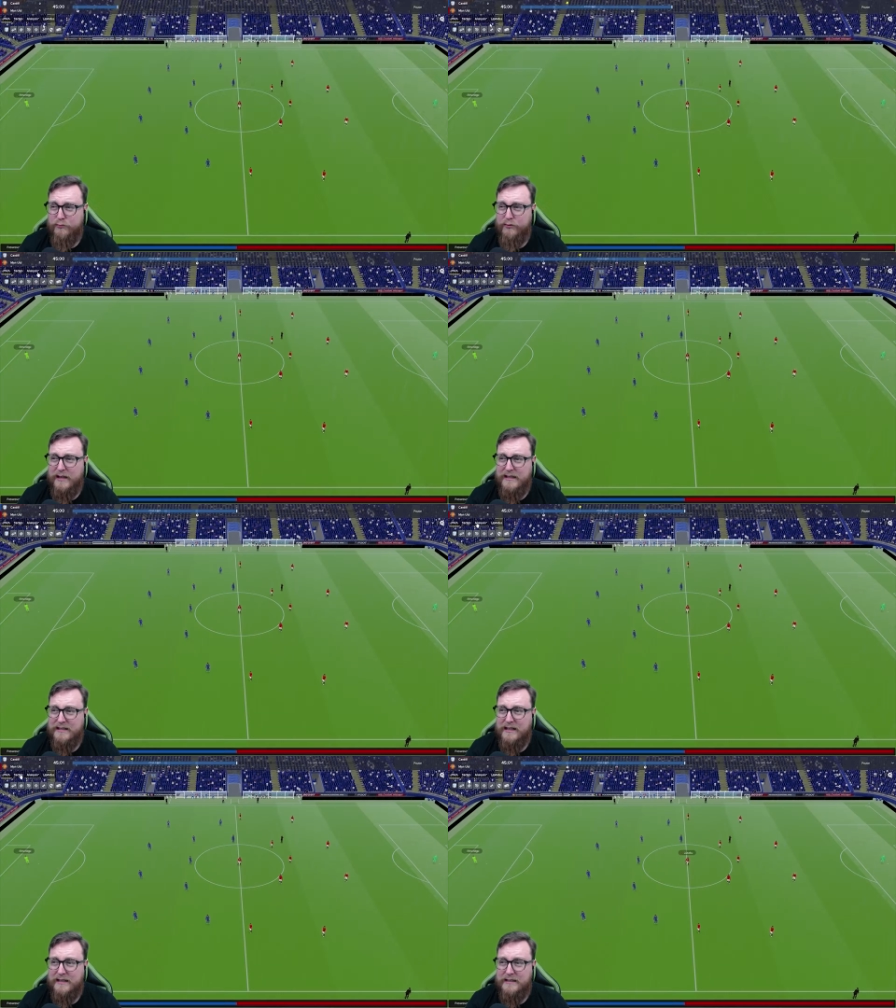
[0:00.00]
pretty
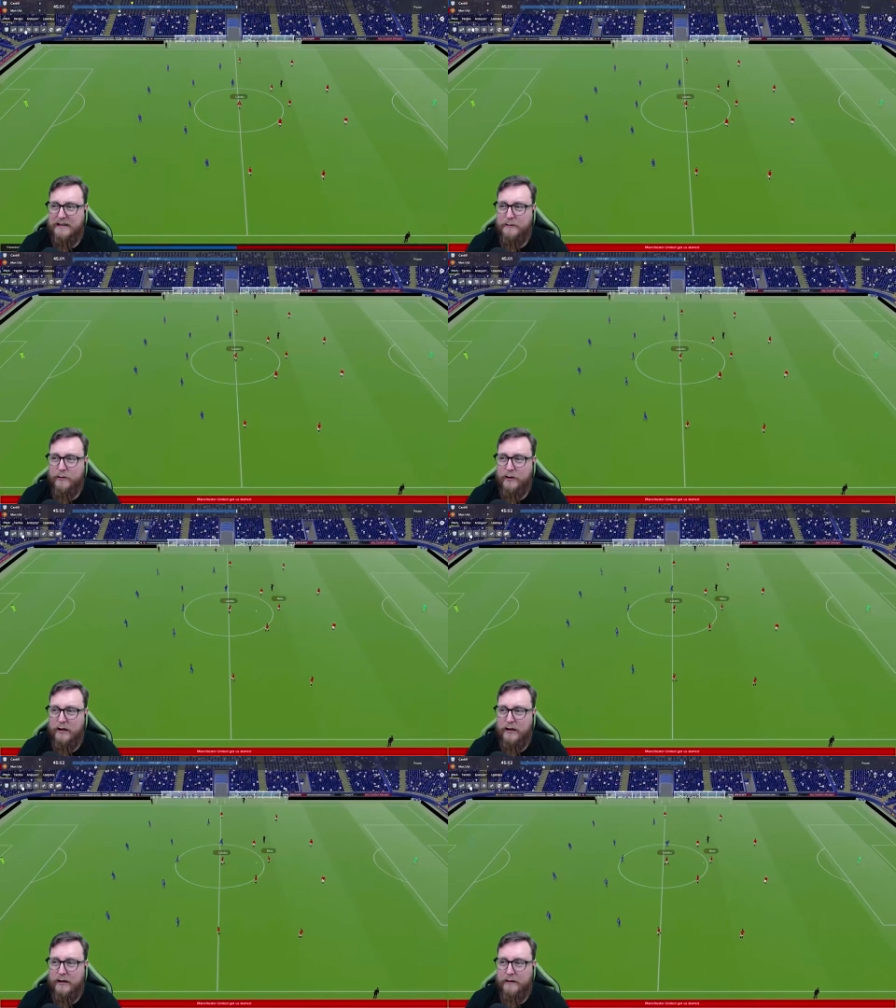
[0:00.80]
disgusting, I'm not gonna
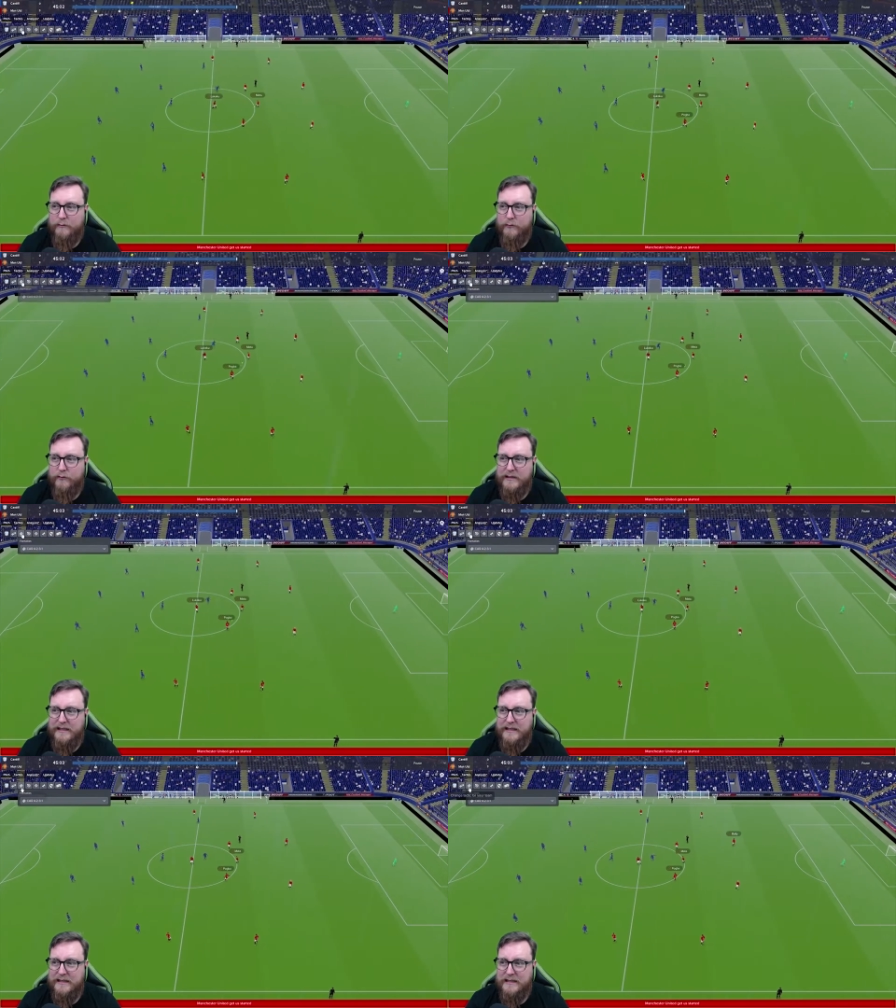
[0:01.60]
lie.
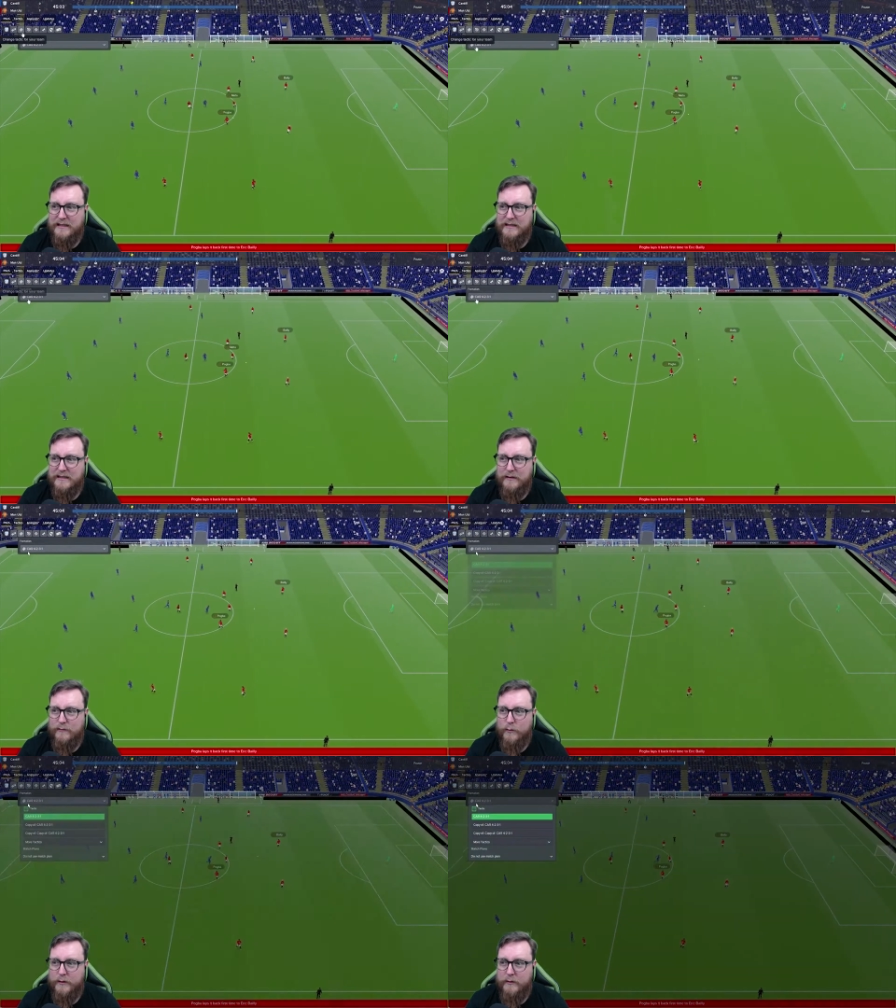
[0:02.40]
Pretty disgusting
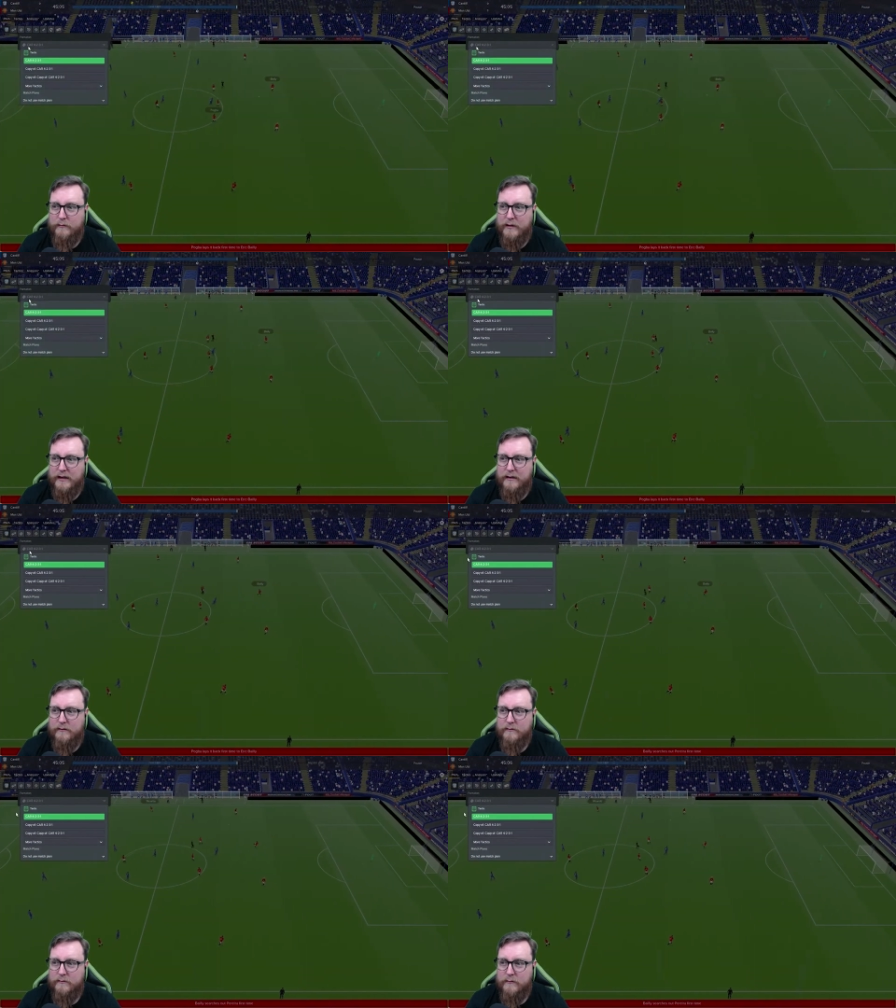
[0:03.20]
what we're doing right now.
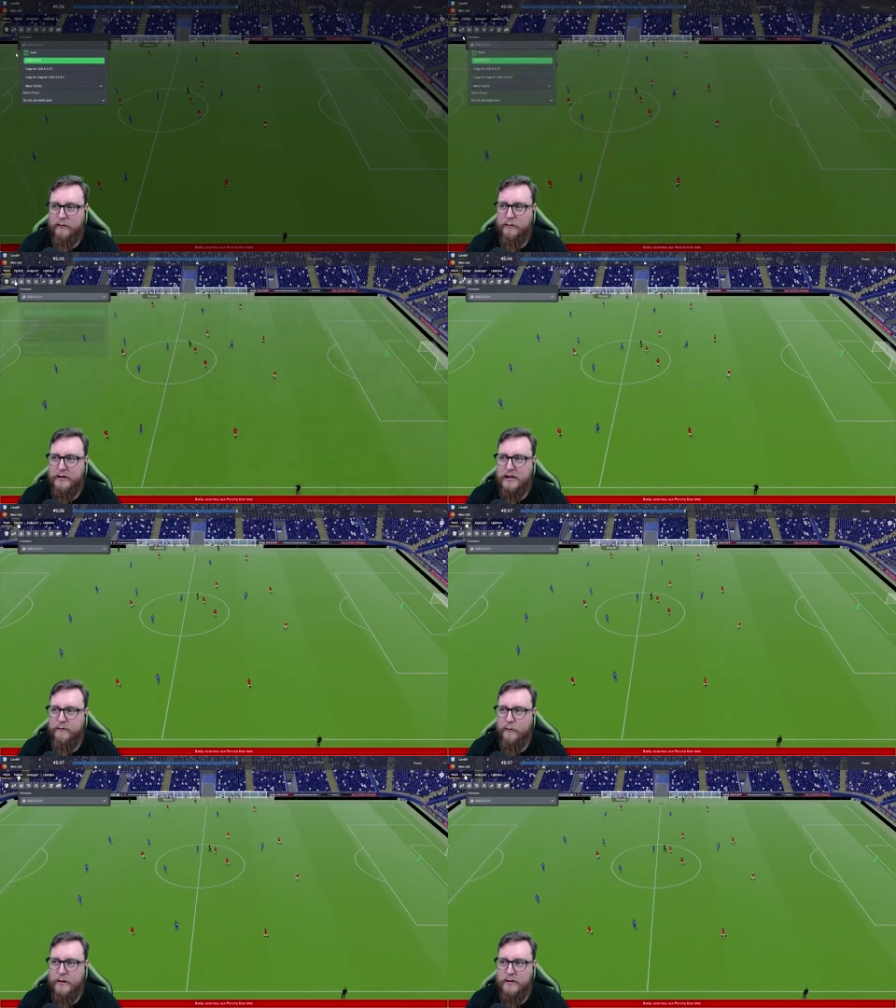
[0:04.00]
Oh, did we change
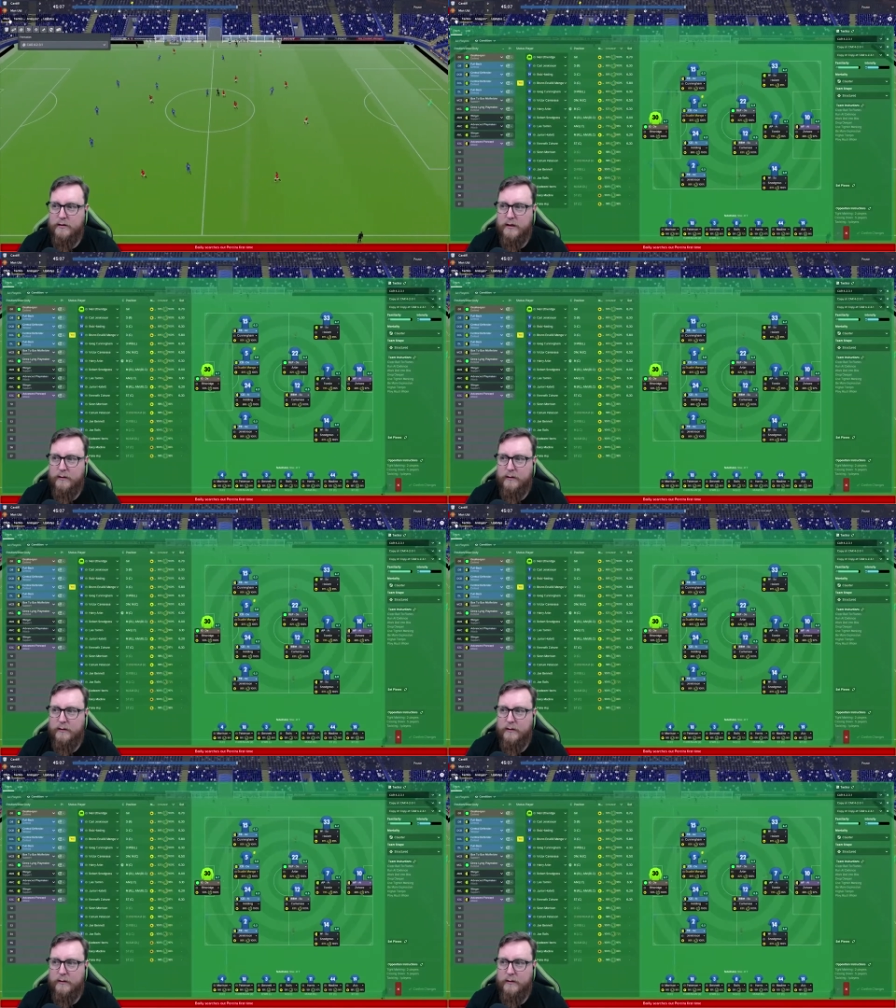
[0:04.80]
formation? Did it